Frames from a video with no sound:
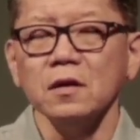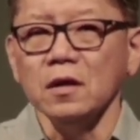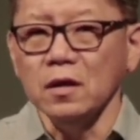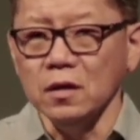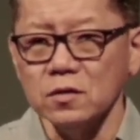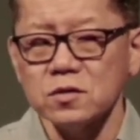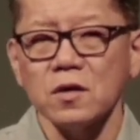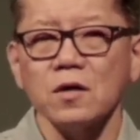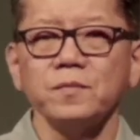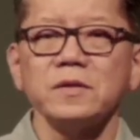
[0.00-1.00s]
In your
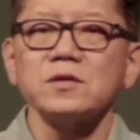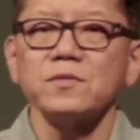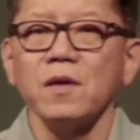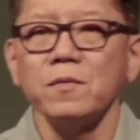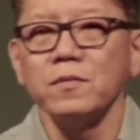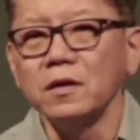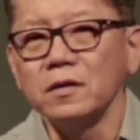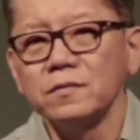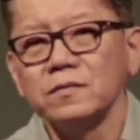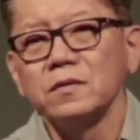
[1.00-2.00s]
struggle, please remember
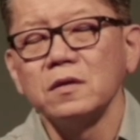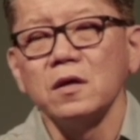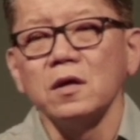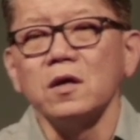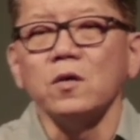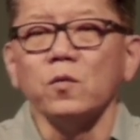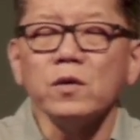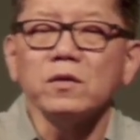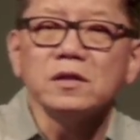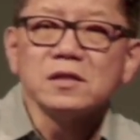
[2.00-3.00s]
we
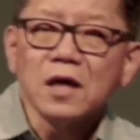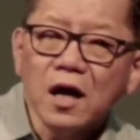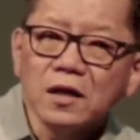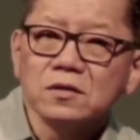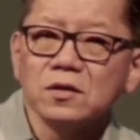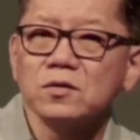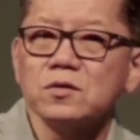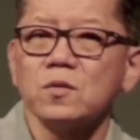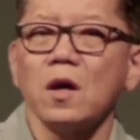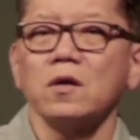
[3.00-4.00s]
were designed to
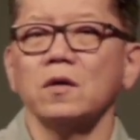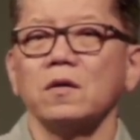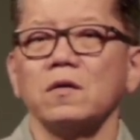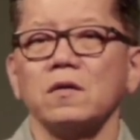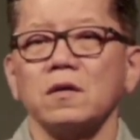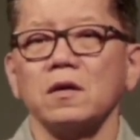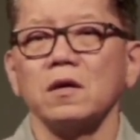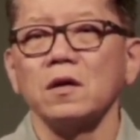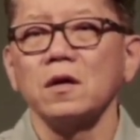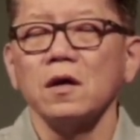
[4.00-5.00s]
struggle.
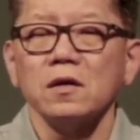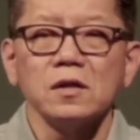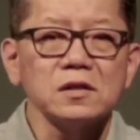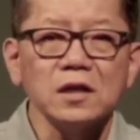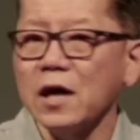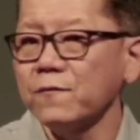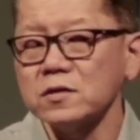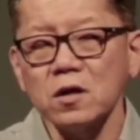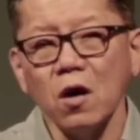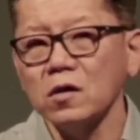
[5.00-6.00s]
This life
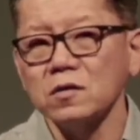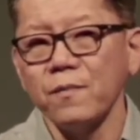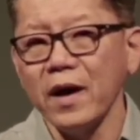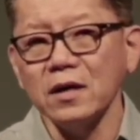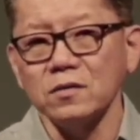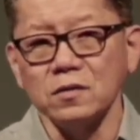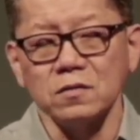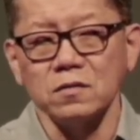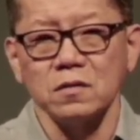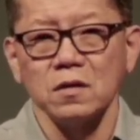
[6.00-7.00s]
is called a battle,
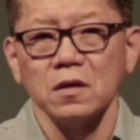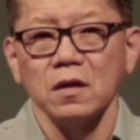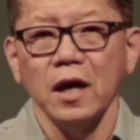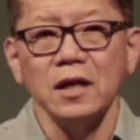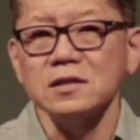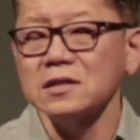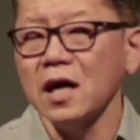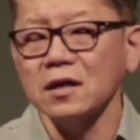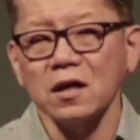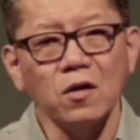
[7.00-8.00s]
and it's
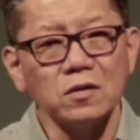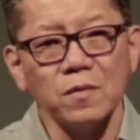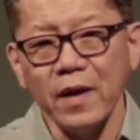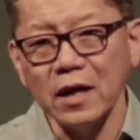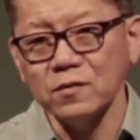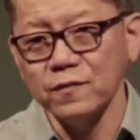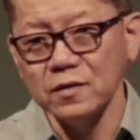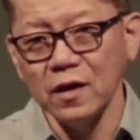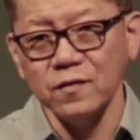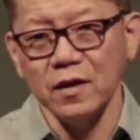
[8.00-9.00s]
not a call to battle for
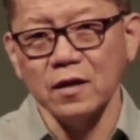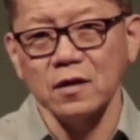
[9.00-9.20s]
nothing.